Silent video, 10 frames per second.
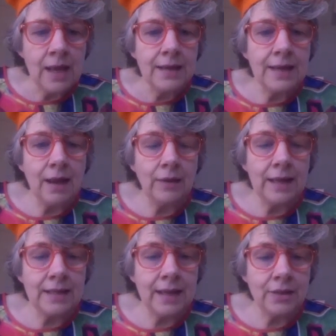Now
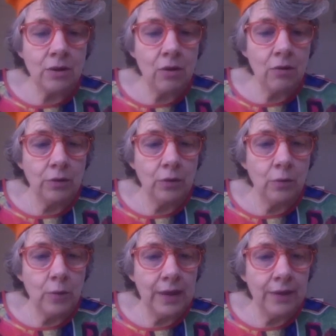let's get on
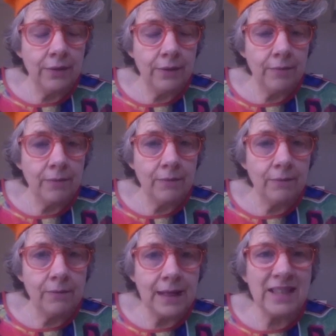with,
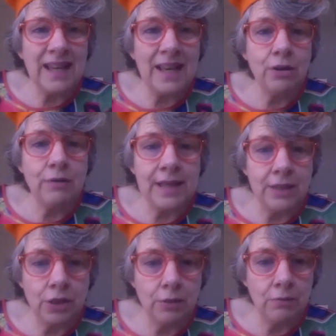that's to get your
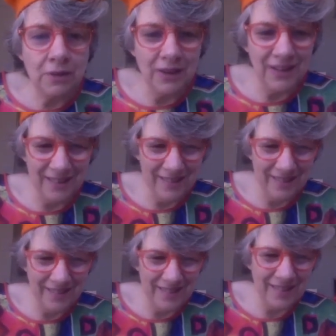attention.
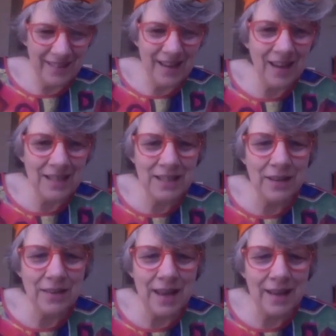The idea
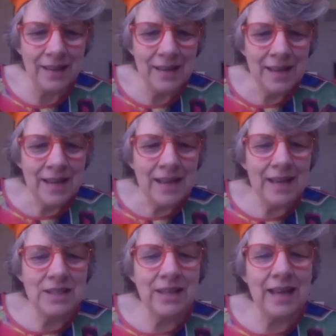there
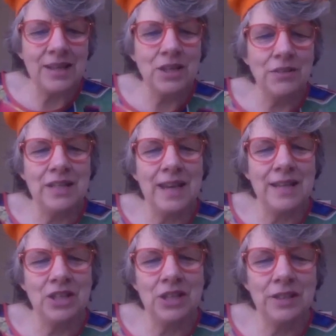is to get your
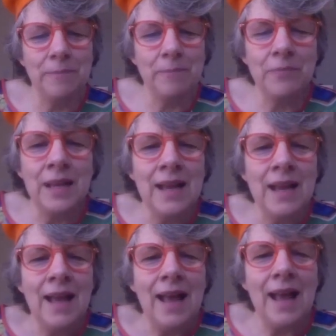attention.
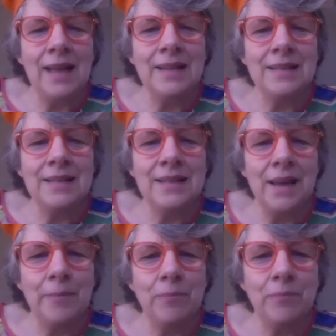And
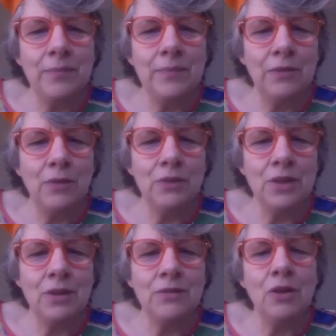
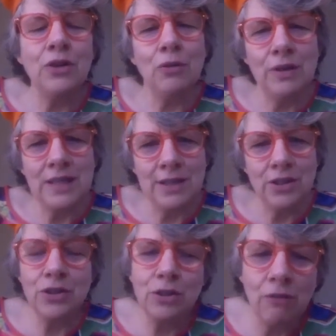although not your attention
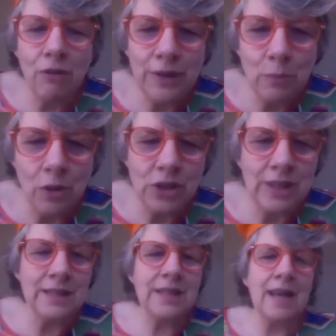because you're already
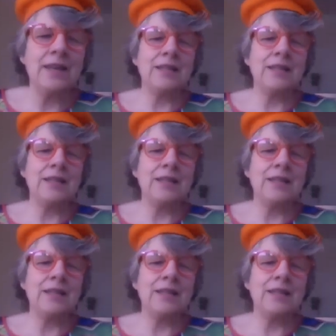watching, to get the